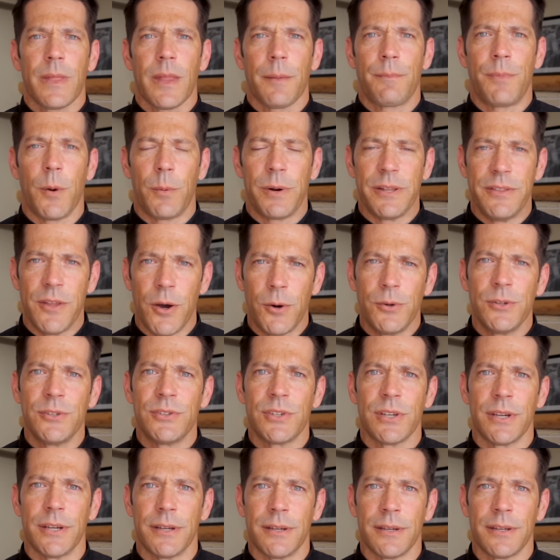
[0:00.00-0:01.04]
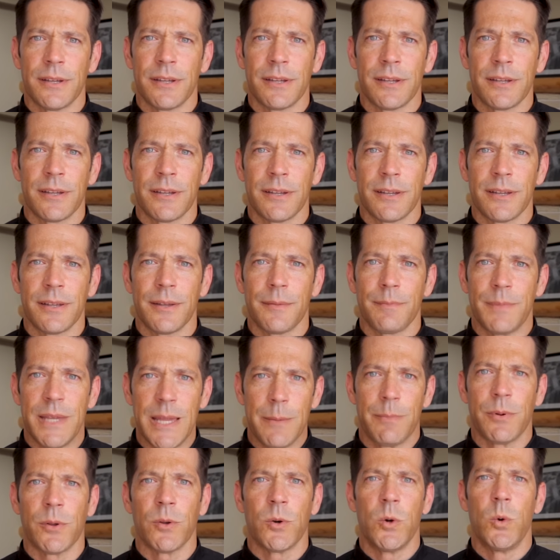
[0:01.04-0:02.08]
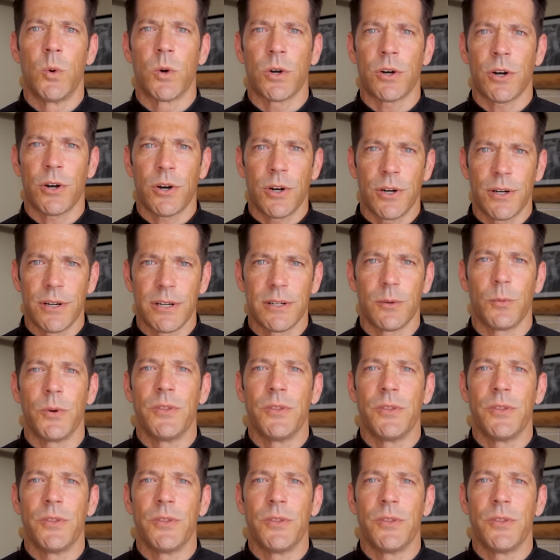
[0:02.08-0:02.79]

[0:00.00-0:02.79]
But when those people who were hurt,